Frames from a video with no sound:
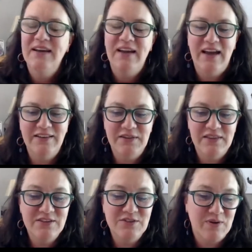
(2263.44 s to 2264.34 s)
and
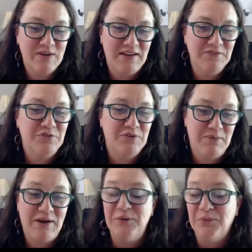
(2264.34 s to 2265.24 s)
this went on for
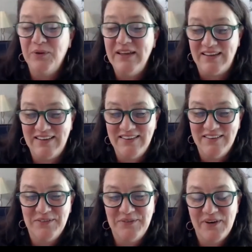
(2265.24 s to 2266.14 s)
about a week
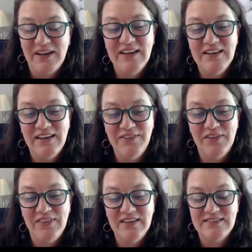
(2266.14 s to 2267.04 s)
right and
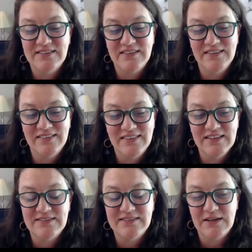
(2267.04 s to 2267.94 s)
this
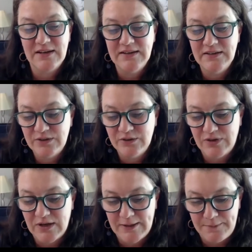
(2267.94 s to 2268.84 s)
this kind of
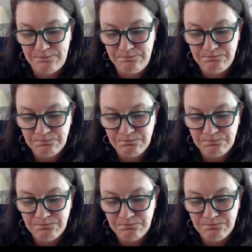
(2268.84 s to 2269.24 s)
um,